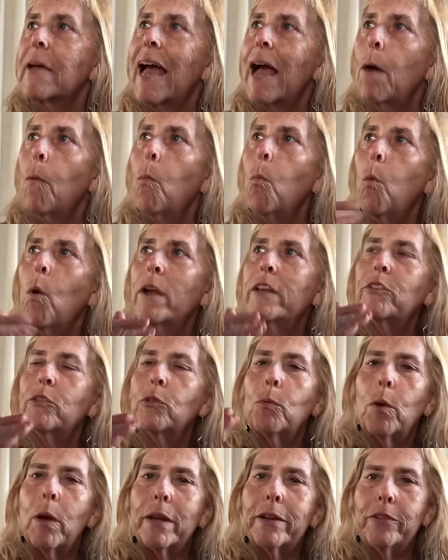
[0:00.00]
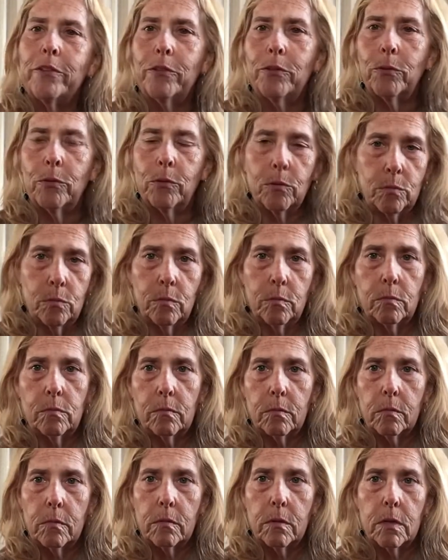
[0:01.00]
what do I do
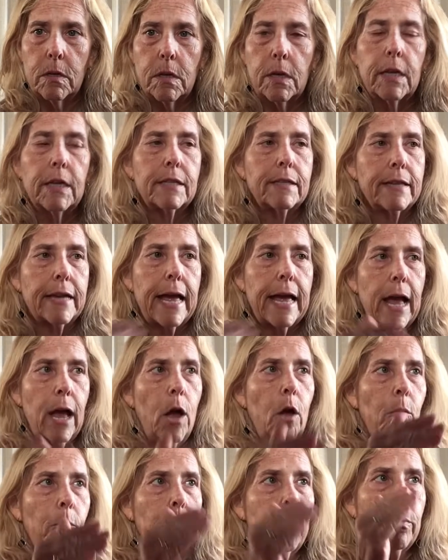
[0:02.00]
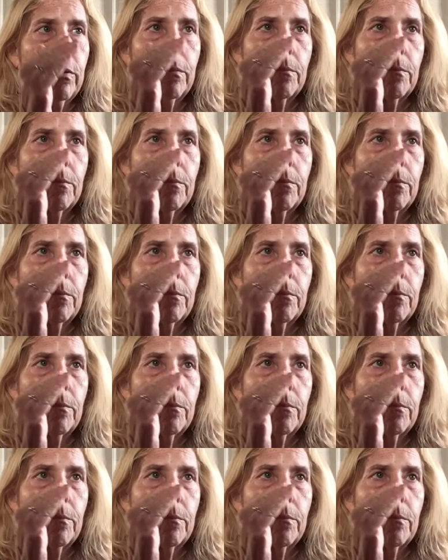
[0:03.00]
to help